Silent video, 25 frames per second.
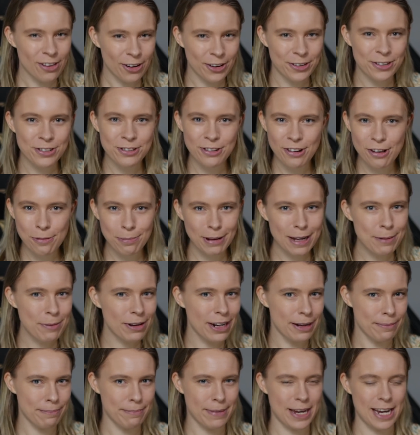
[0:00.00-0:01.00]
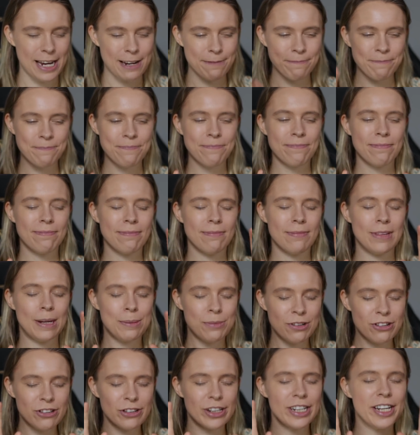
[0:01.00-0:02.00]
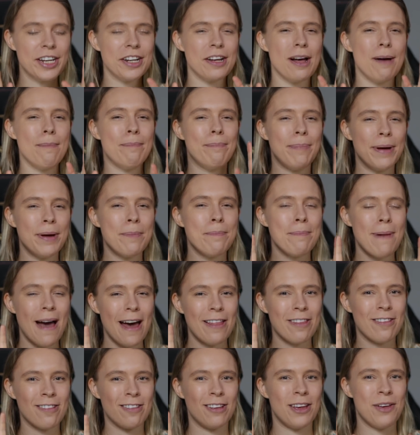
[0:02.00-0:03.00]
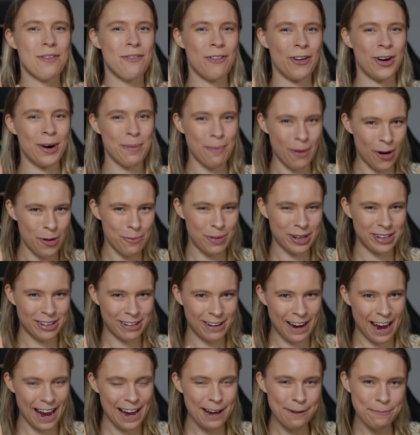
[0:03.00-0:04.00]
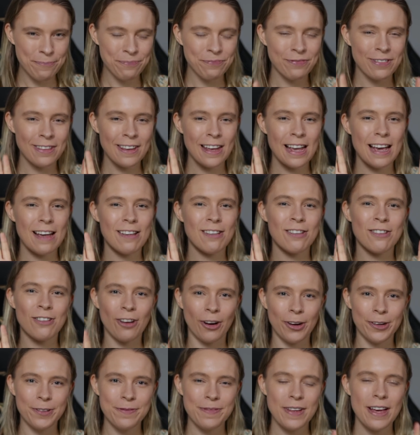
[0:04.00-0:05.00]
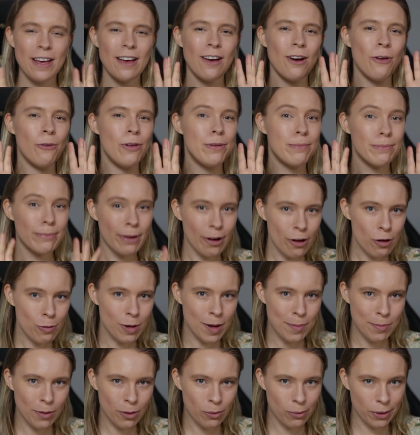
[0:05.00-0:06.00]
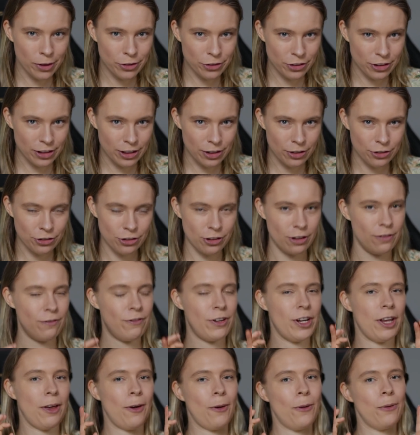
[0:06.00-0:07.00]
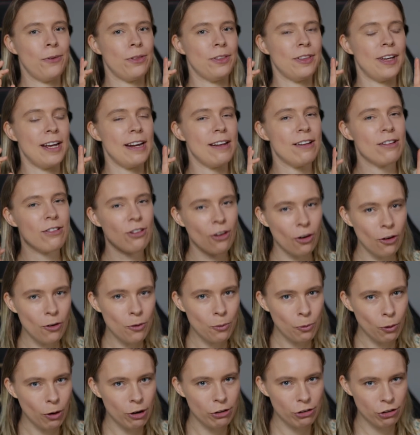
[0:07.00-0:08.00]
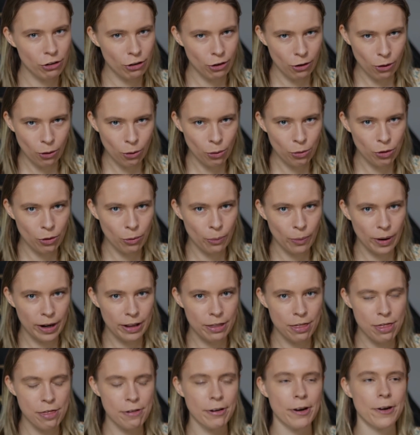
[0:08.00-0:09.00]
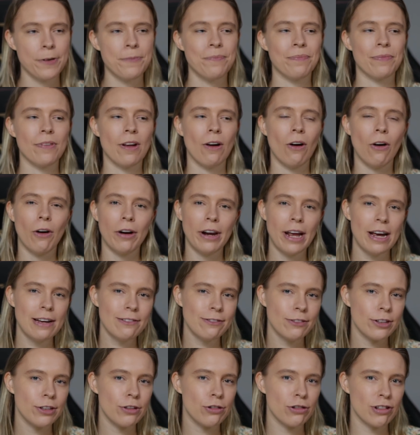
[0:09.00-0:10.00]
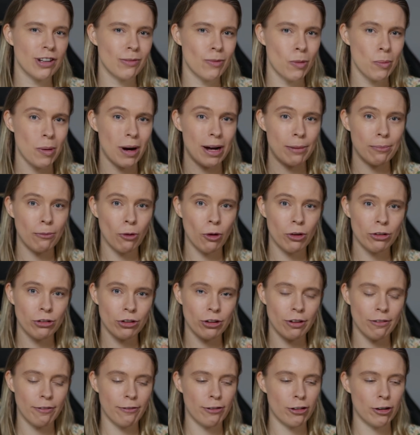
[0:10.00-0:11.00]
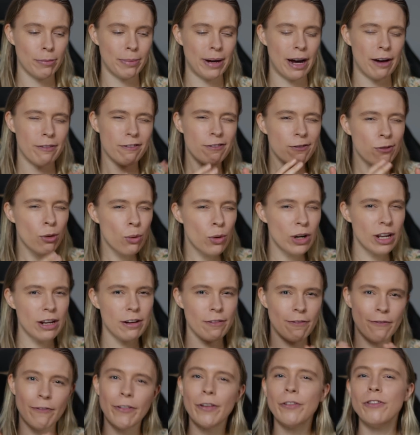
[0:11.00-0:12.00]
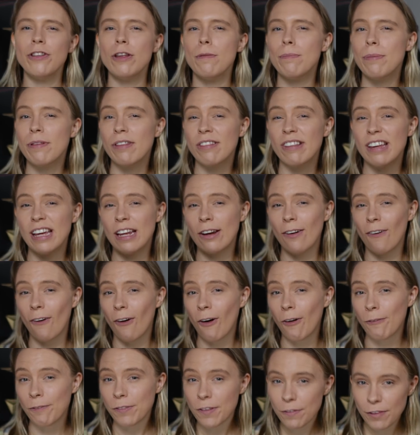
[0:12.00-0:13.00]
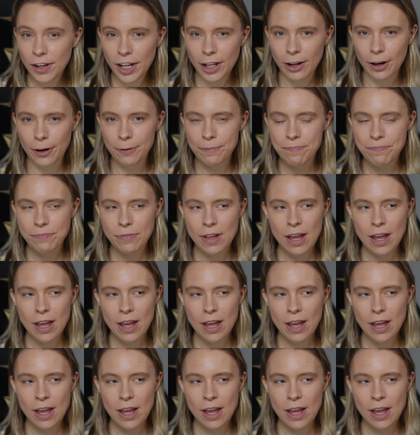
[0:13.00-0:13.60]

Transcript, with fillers: So, to explain what I mean, I'm just going to get a bit mathsy for a moment, okay? So, when most people watch a YouTube video, they don't watch it all the way through. On average, someone might watch it for about 40 to 50% of the video.